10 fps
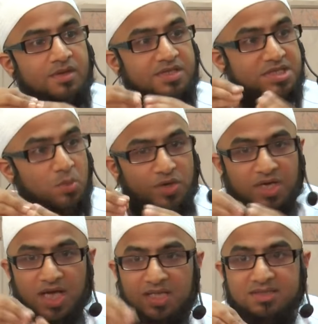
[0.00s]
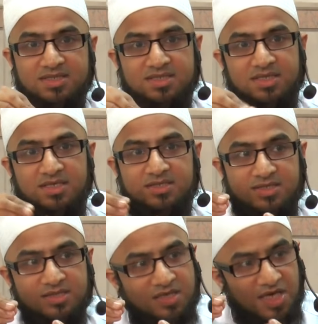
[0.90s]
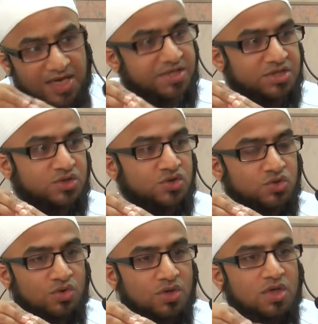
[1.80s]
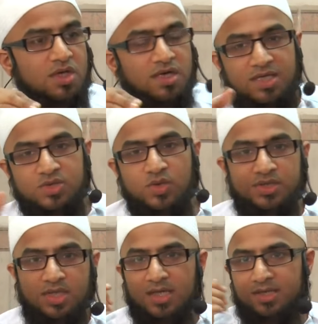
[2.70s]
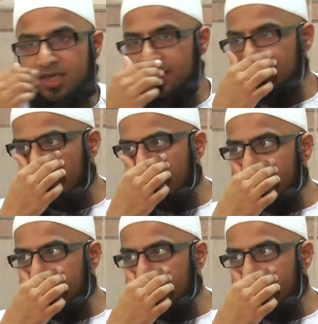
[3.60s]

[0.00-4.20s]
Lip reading: there's someone else is connected to you. And that's why there's a hadith